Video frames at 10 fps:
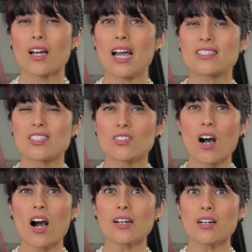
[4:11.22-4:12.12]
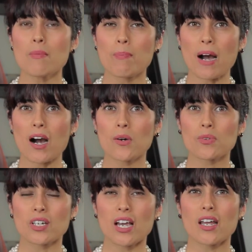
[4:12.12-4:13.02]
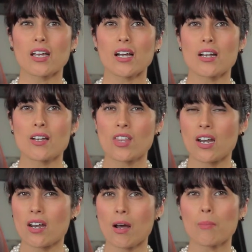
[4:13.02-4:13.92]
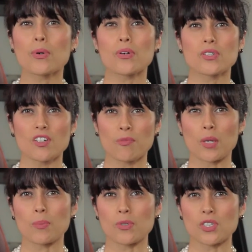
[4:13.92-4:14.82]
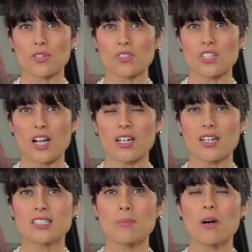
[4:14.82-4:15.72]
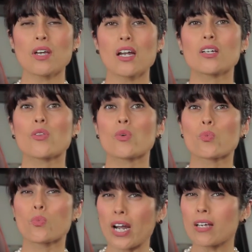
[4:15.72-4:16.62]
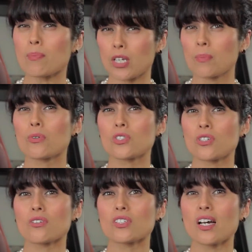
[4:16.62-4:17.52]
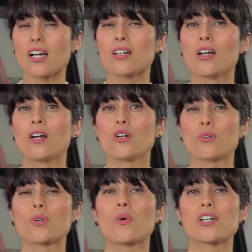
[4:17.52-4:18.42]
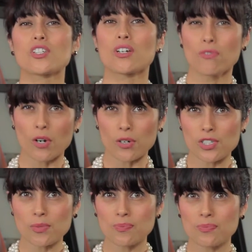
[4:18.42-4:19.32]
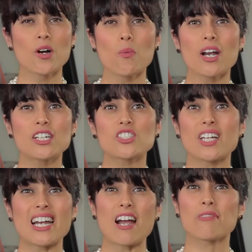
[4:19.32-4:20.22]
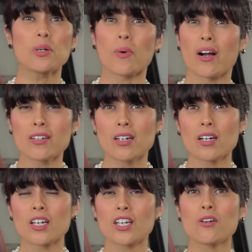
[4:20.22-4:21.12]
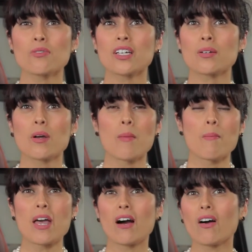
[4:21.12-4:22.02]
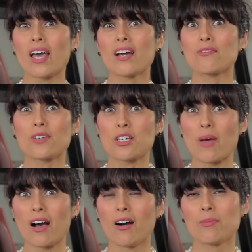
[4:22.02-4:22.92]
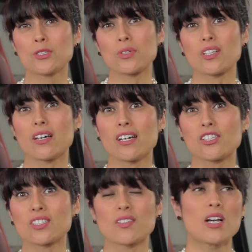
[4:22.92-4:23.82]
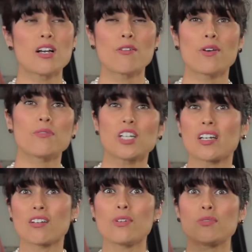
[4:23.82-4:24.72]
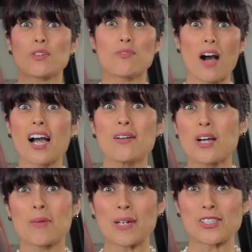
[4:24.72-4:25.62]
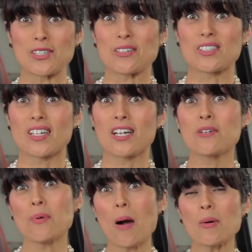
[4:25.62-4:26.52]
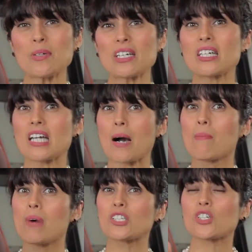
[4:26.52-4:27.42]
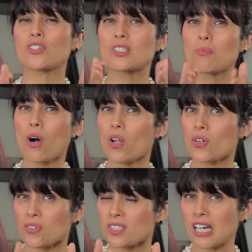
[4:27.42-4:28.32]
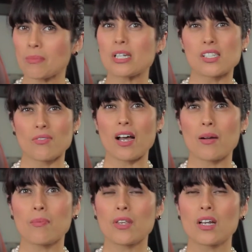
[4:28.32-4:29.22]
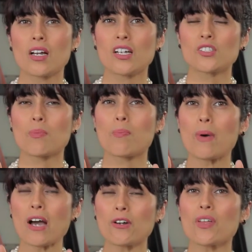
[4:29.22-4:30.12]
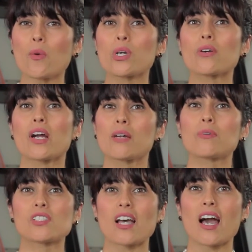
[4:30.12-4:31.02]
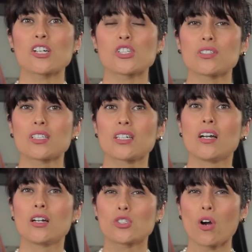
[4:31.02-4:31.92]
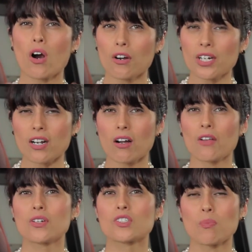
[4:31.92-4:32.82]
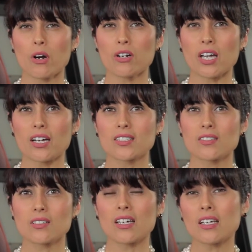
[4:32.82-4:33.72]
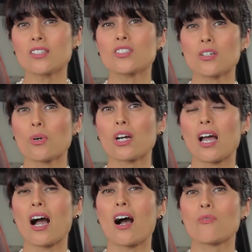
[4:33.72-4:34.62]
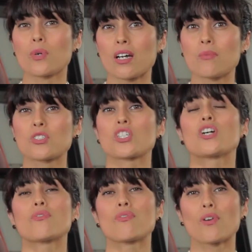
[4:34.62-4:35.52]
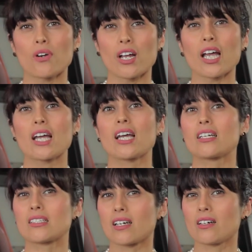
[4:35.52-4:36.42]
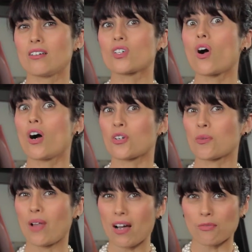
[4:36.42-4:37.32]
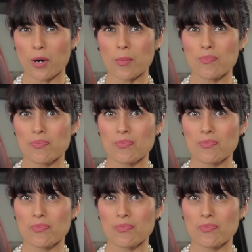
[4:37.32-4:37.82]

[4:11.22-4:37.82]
It's not about getting the numbers of people to your site. It's about getting the right people to your site who are going to convert. You don't want to just get everyone. You don't need male and female between the ages of 15 and 55 coming to your site. You probably need a much smaller segment of that. So the better that we are able to actually target on those markets, the easier we're going to have when it comes to converting and getting sales on your platform.